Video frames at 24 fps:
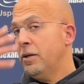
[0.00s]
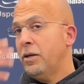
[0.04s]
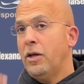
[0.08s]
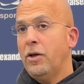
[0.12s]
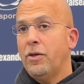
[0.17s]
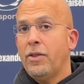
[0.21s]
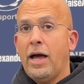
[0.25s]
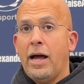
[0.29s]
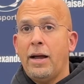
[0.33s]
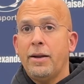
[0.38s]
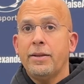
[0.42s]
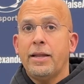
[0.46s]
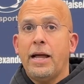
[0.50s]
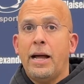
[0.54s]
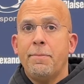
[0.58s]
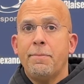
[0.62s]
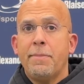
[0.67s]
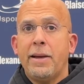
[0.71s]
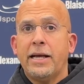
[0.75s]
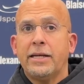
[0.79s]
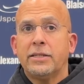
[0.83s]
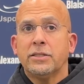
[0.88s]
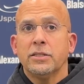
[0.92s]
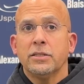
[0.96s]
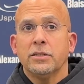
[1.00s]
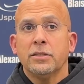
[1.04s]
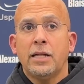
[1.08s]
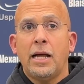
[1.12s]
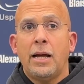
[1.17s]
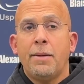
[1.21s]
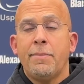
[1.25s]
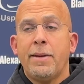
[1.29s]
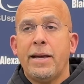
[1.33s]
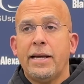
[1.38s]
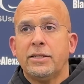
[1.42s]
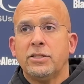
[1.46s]
You know, that makes
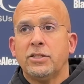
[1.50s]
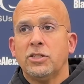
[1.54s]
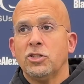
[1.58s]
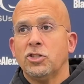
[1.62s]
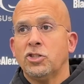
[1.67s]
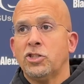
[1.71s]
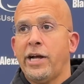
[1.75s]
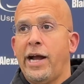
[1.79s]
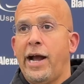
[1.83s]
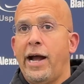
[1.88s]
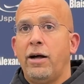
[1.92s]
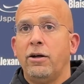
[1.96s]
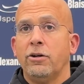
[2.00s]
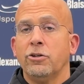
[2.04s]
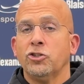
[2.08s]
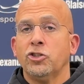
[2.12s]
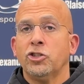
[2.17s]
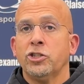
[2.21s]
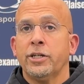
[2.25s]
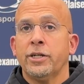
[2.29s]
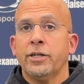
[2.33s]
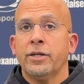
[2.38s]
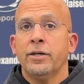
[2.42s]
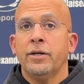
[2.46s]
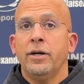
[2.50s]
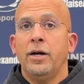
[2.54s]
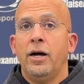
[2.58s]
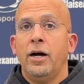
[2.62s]
it challenging.